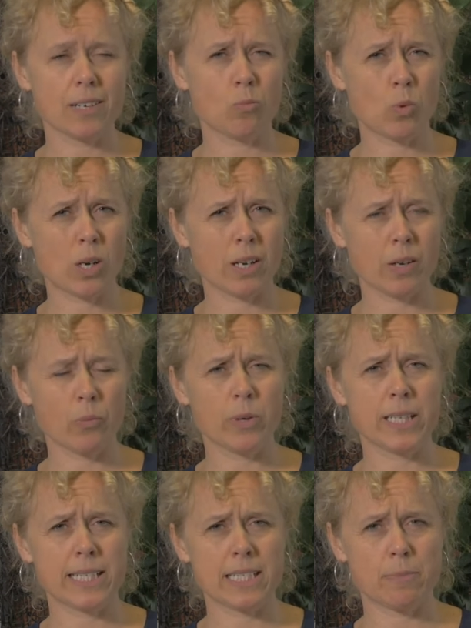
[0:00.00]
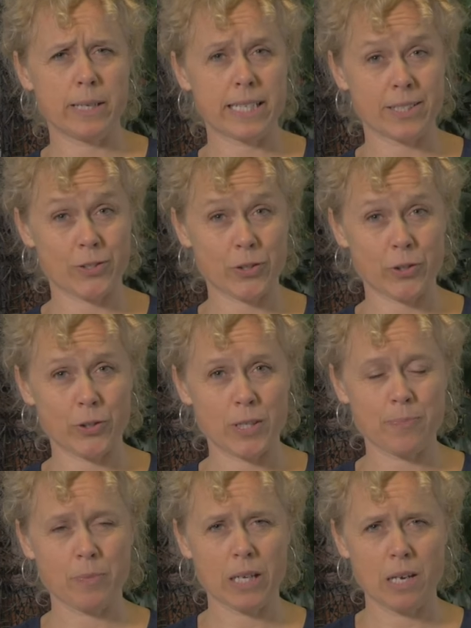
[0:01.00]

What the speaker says: and why we need to be concerned.